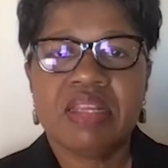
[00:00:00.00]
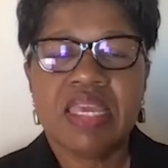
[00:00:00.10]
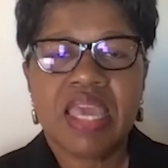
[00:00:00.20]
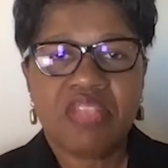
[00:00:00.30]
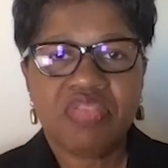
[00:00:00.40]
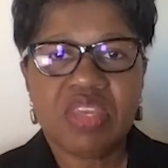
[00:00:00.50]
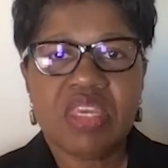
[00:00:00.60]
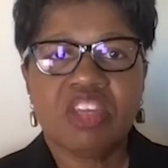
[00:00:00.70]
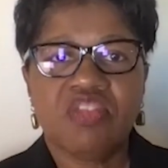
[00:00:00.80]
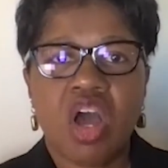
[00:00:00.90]
At the
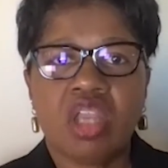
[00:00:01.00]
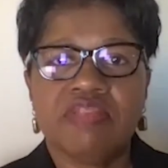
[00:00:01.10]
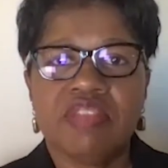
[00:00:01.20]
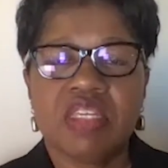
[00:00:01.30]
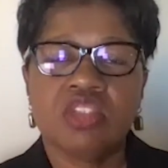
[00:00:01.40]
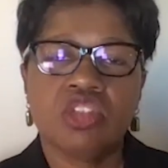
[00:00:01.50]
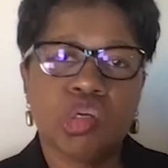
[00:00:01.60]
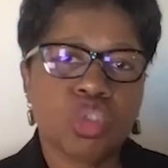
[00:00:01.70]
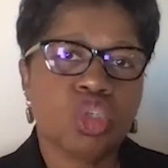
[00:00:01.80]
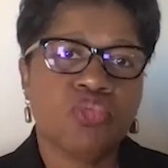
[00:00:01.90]
end of all of this,
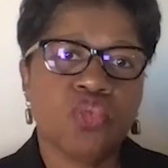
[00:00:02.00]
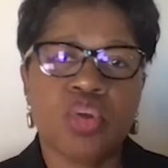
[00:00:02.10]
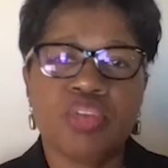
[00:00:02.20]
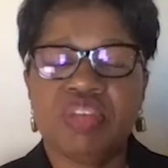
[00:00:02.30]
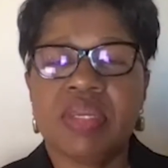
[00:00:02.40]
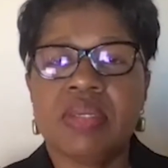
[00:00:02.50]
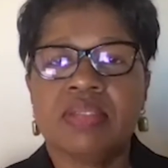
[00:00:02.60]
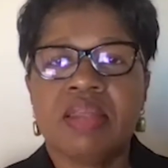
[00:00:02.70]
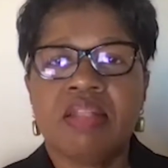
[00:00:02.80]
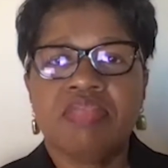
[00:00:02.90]
those are the four
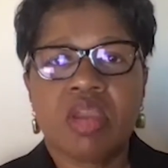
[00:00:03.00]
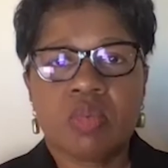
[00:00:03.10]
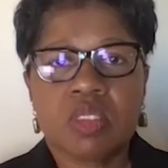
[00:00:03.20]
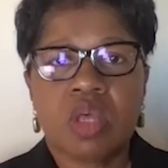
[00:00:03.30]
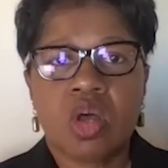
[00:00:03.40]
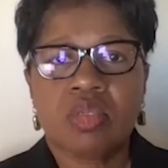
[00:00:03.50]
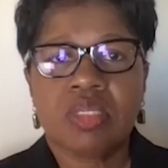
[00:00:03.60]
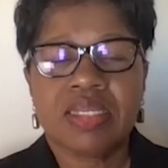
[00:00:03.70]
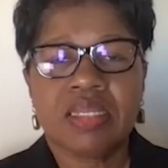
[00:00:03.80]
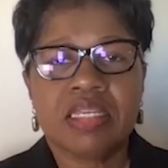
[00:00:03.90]
things that result
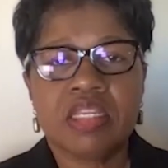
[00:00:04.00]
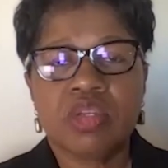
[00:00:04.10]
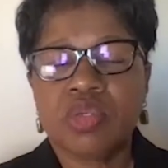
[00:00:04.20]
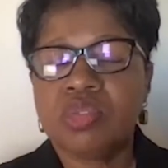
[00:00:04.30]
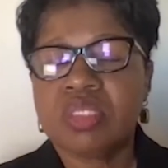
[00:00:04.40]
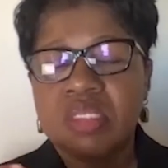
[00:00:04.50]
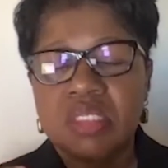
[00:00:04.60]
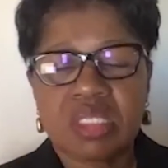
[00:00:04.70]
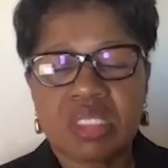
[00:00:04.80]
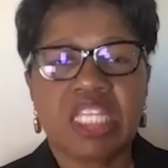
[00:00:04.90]
in a leader who
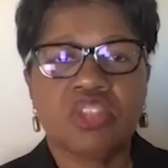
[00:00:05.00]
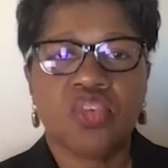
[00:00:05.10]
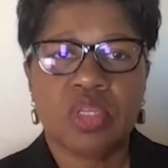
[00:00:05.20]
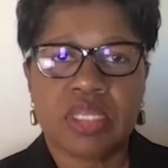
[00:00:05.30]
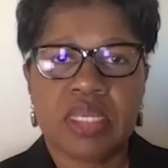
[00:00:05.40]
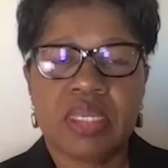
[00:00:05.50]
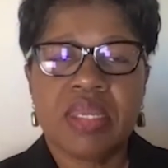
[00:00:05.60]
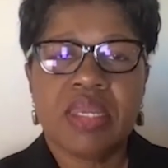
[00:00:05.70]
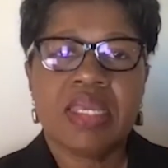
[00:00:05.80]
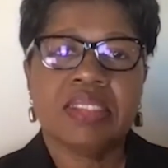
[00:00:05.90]
successfully
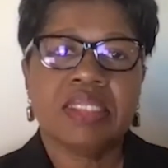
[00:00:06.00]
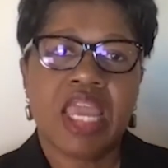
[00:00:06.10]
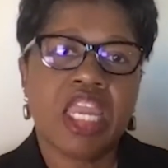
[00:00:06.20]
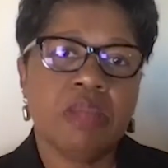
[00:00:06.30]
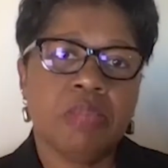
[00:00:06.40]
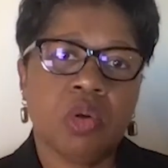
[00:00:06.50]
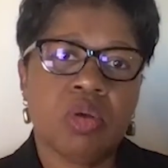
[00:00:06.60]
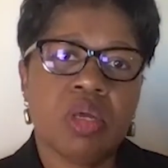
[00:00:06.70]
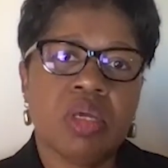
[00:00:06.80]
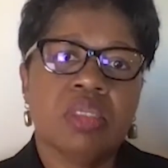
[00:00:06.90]
is
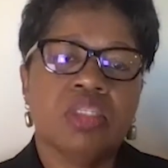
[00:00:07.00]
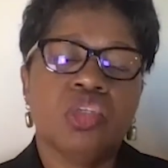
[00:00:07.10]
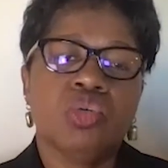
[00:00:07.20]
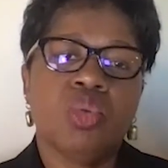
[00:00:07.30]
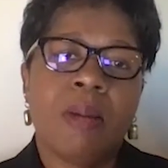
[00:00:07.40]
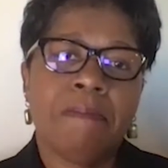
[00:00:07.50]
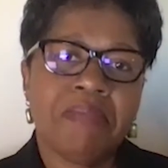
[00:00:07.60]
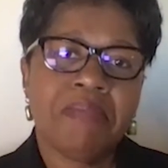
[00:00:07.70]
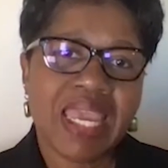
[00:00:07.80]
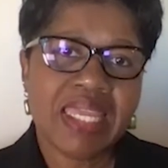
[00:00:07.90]
able to
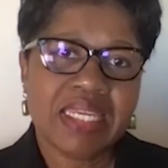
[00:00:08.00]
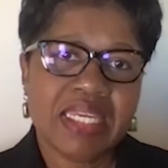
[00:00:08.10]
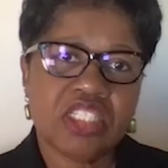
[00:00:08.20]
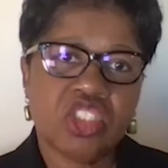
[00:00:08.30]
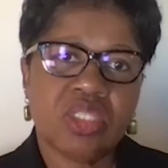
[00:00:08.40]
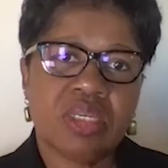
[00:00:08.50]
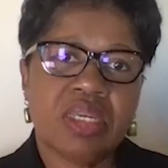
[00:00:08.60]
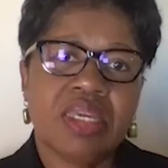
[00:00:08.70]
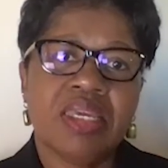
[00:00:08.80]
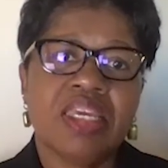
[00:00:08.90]
manage
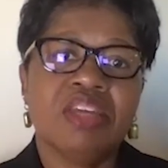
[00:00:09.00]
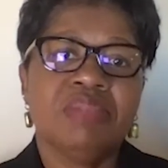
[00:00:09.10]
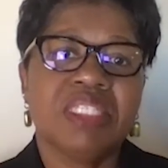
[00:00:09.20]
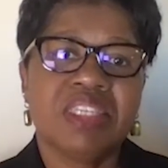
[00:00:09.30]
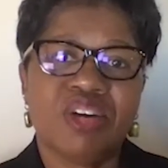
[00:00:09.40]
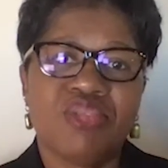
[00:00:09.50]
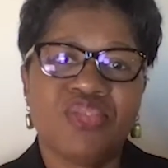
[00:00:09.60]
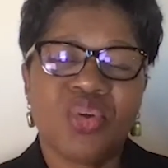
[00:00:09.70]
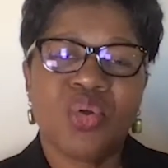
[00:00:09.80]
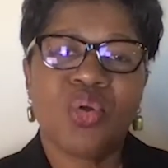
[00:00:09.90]

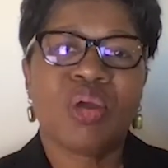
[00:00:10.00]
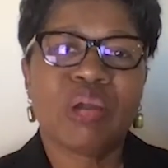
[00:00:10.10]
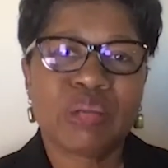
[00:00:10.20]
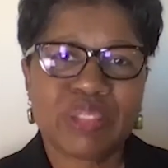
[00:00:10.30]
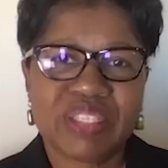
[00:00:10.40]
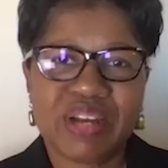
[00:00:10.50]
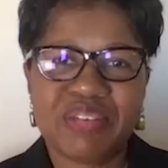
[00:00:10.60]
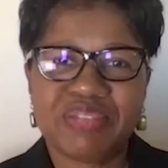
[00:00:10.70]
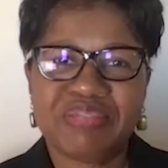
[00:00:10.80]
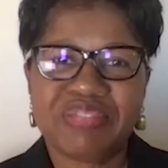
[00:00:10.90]
himself or
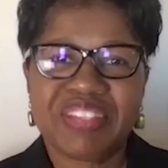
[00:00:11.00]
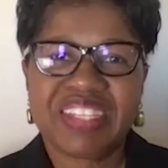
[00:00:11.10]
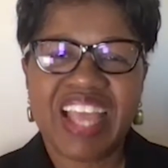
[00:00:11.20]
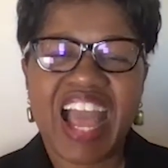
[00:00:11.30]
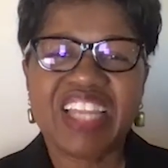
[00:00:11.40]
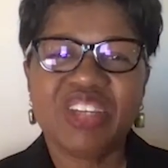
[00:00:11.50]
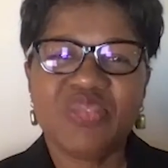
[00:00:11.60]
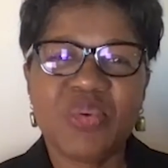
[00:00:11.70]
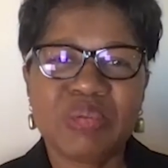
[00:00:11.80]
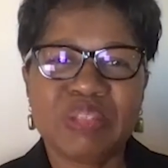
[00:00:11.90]
herself. I look
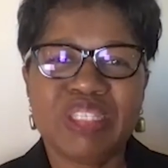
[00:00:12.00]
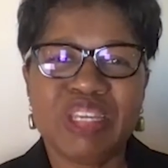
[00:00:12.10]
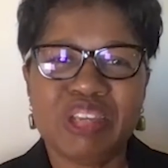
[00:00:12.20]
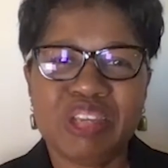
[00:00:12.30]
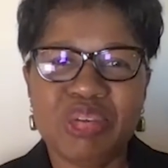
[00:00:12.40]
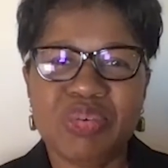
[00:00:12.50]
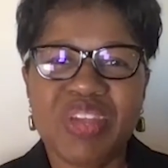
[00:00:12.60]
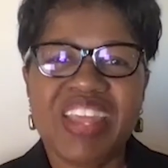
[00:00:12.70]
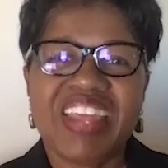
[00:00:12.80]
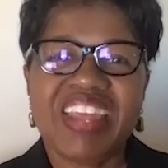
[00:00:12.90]
forward to seeing you
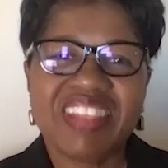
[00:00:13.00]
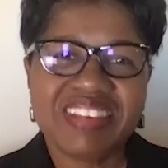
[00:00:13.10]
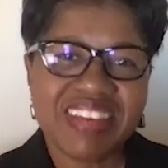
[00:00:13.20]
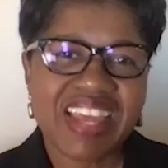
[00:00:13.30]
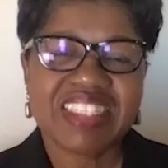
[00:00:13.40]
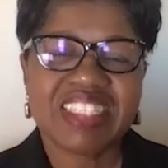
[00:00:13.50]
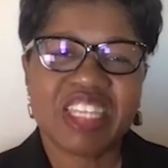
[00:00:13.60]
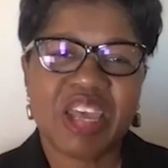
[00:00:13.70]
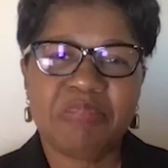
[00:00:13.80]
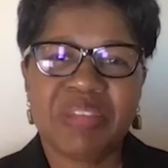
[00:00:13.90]
in the next
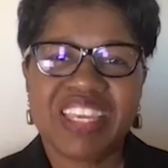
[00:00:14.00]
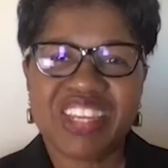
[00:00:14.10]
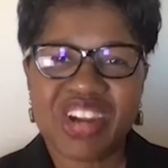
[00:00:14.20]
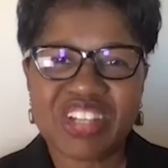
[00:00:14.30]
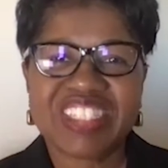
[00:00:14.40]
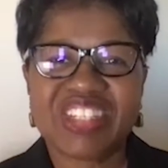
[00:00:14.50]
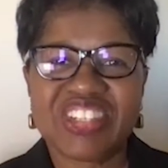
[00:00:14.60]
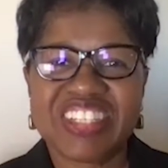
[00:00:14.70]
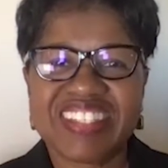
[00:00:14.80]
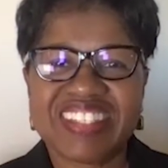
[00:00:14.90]
step in our
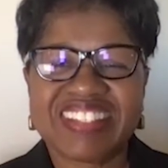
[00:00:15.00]
series.